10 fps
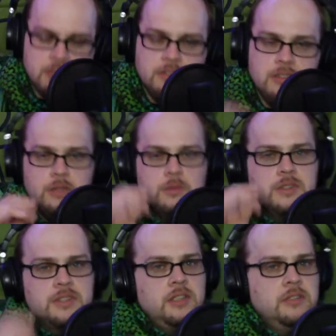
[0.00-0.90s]
it will
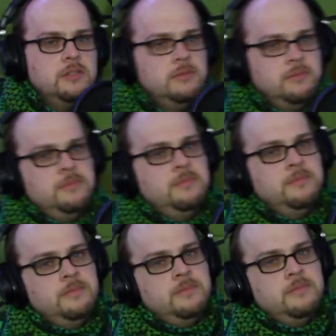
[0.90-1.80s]
sell.
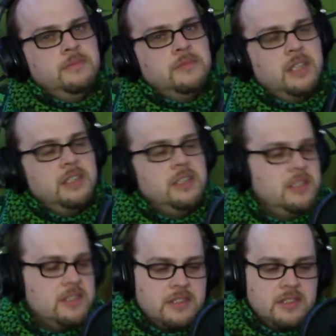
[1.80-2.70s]

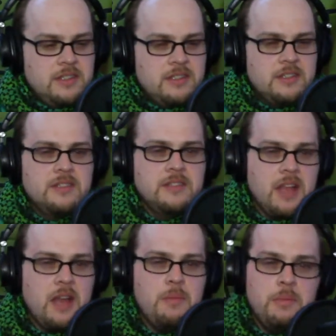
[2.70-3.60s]
It's
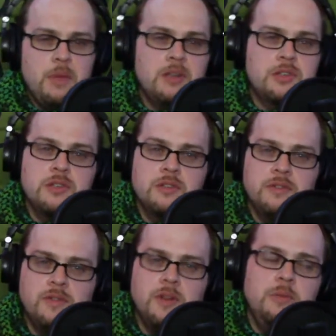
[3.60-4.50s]
not much
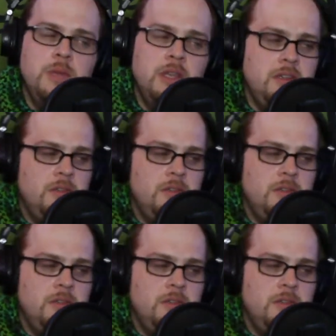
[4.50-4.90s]
from a